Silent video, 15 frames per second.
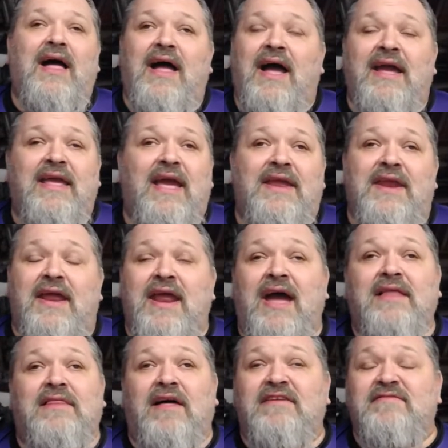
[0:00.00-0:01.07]
Again, and
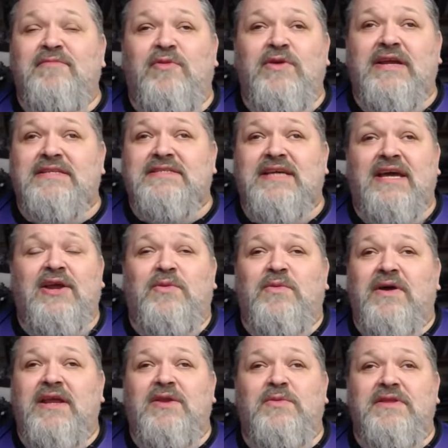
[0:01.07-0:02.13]
I love Marines. I don't
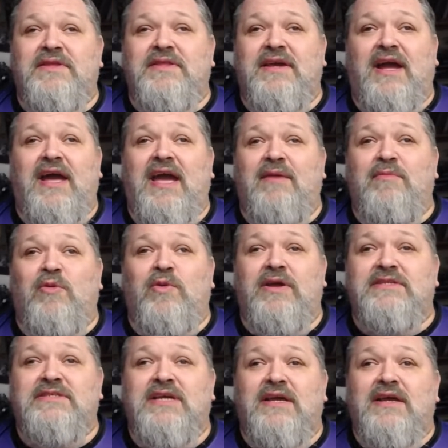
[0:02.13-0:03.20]
want anyone to think I hate
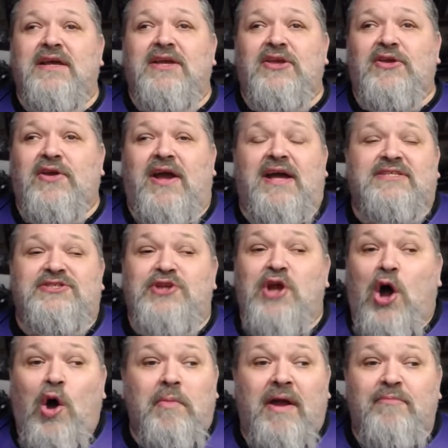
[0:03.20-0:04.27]
Marines. You guys
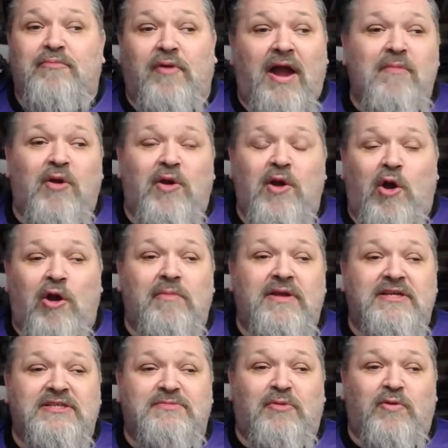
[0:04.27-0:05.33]
know my primary
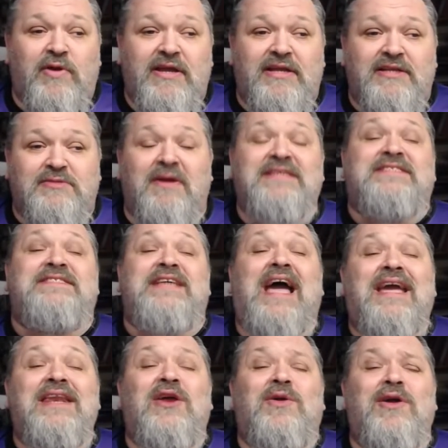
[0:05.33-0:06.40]
army is Marines. My
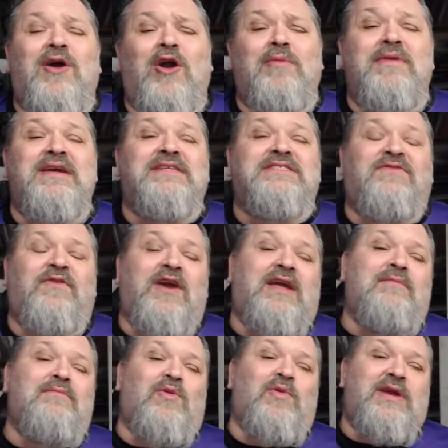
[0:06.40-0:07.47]
secondary army is
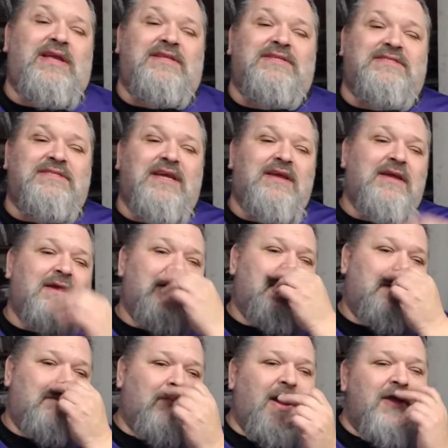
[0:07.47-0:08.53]
freaking Marines.
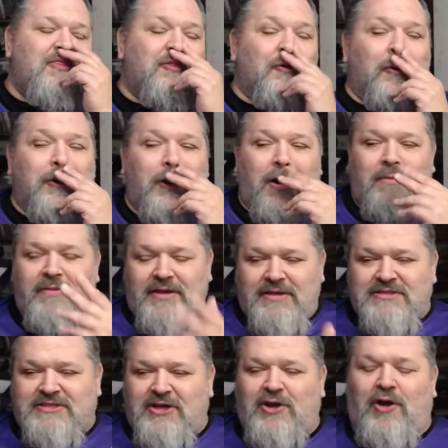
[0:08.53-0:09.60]
My third army
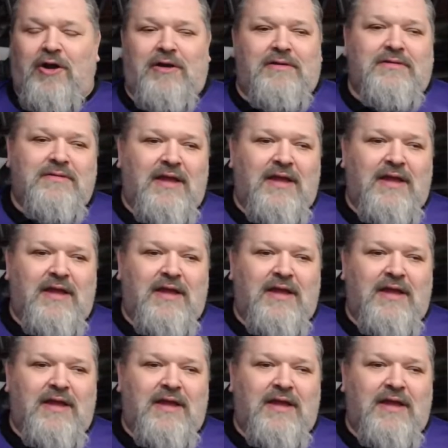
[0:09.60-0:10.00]
is the Guard.